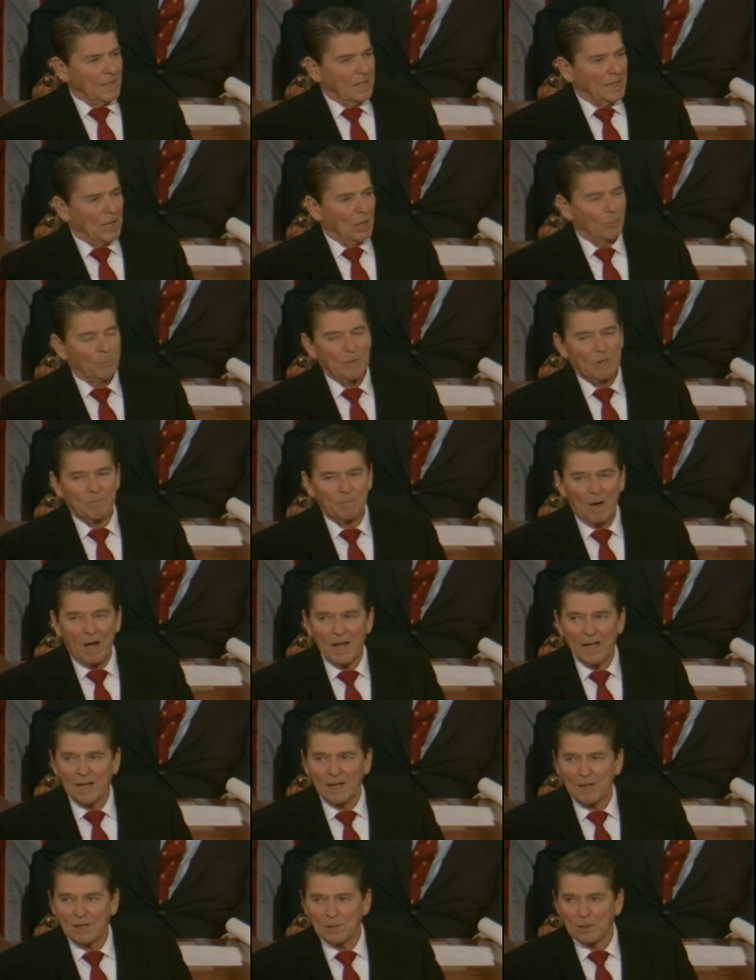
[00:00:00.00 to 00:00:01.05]
helping
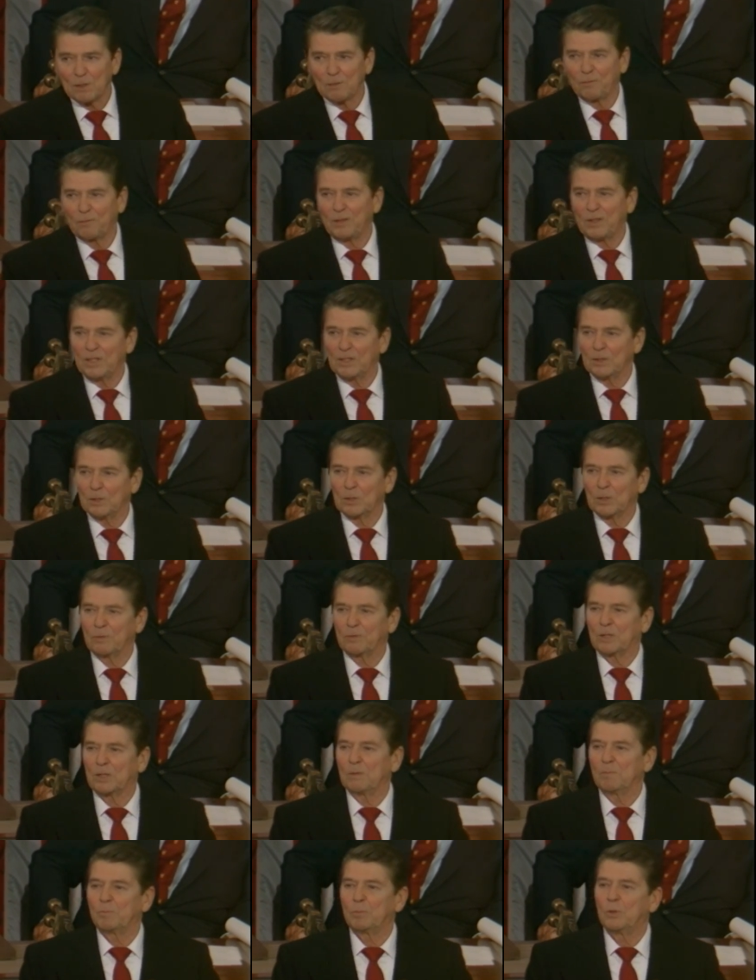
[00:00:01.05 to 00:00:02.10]
pioneer the field
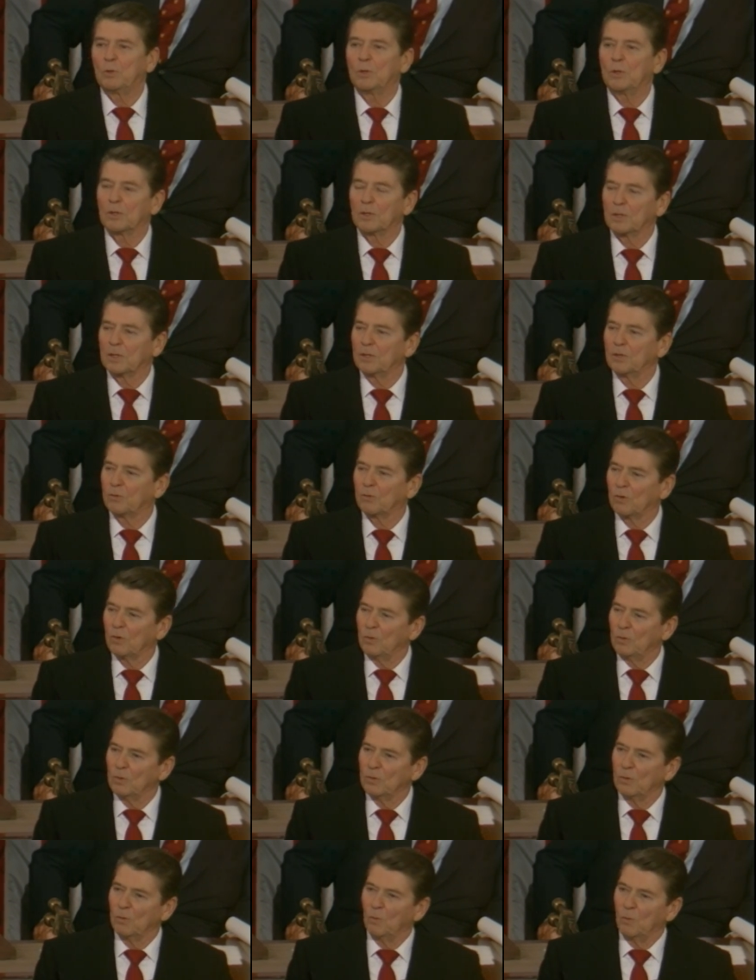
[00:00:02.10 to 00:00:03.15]
of computer
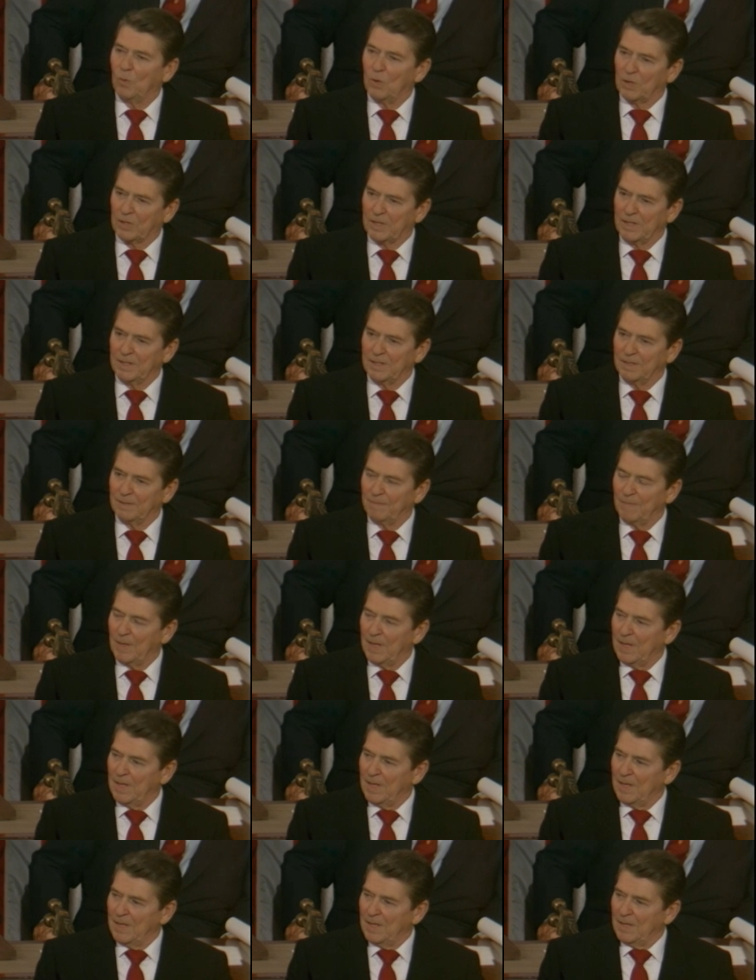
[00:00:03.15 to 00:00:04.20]
controlled walking.
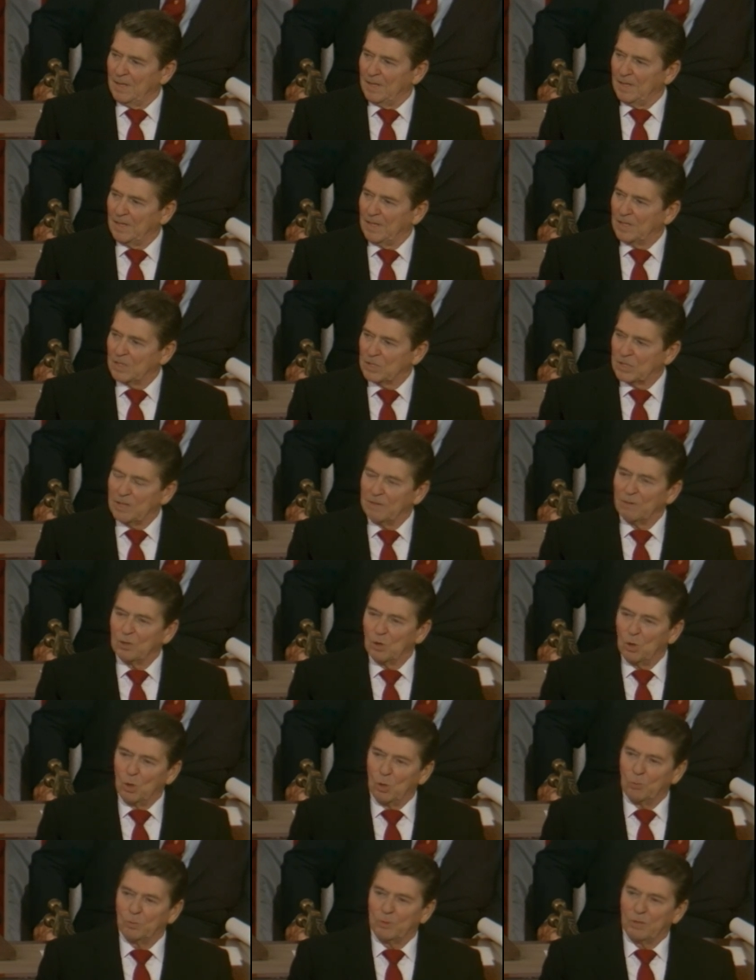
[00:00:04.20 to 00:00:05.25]
He has given
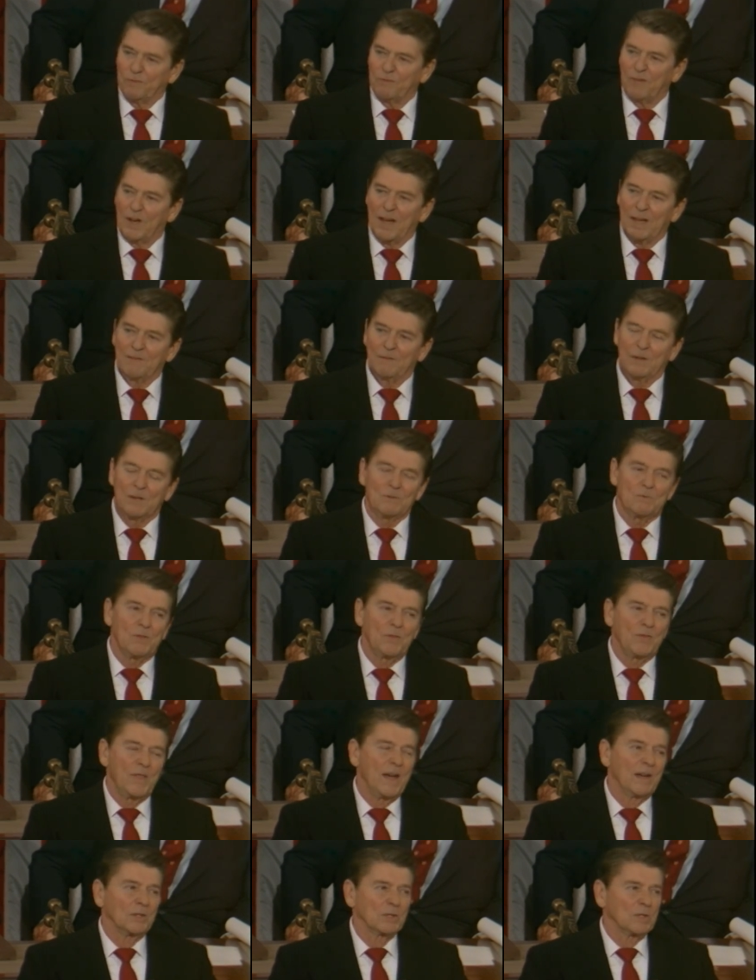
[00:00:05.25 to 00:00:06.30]
hope to
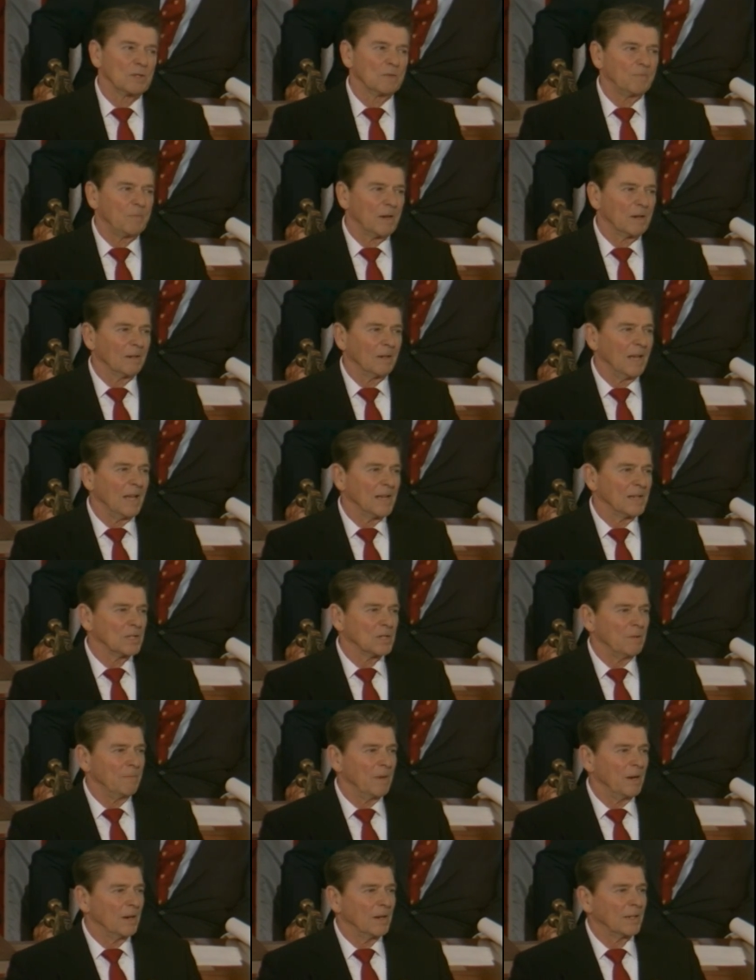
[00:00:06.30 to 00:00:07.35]
500,000 paralyzed
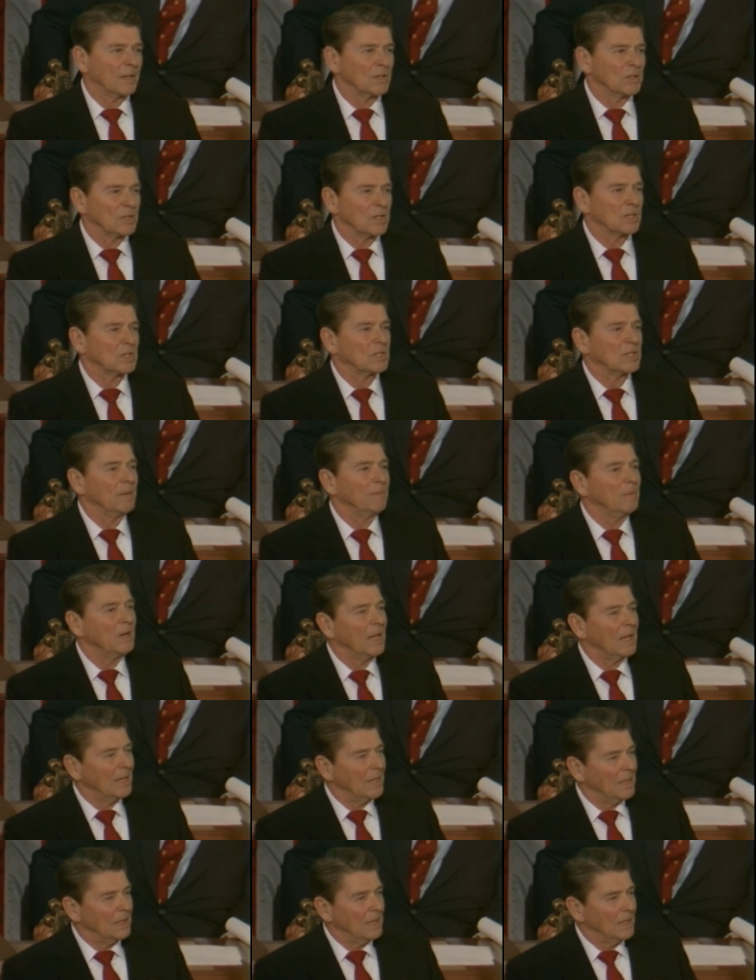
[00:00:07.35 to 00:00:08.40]
Americans that
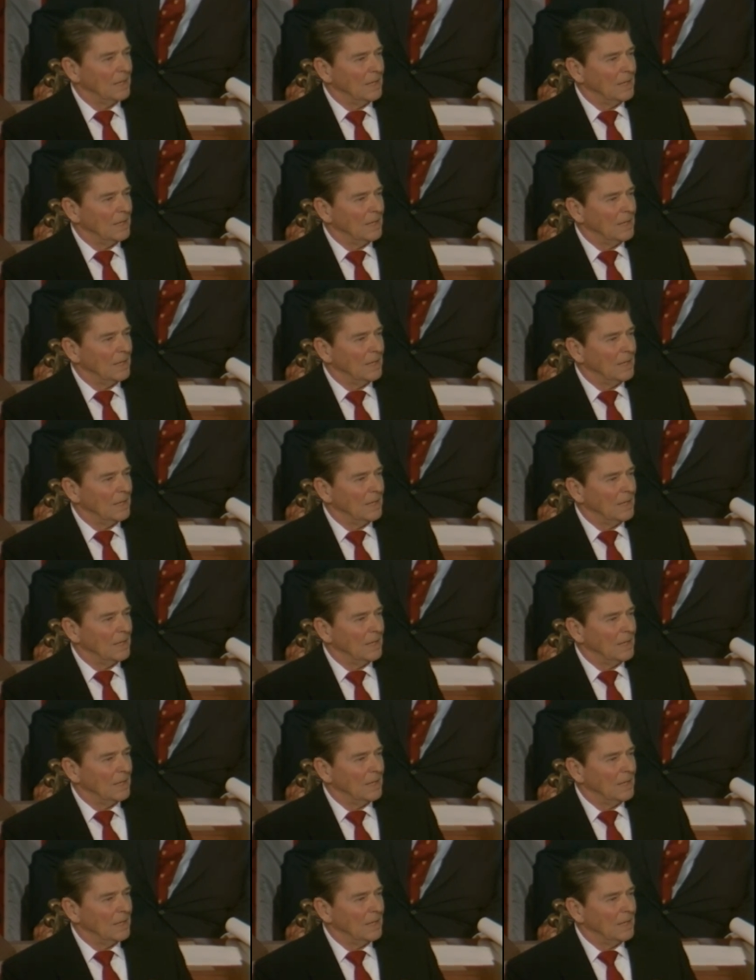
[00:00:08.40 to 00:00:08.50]
someday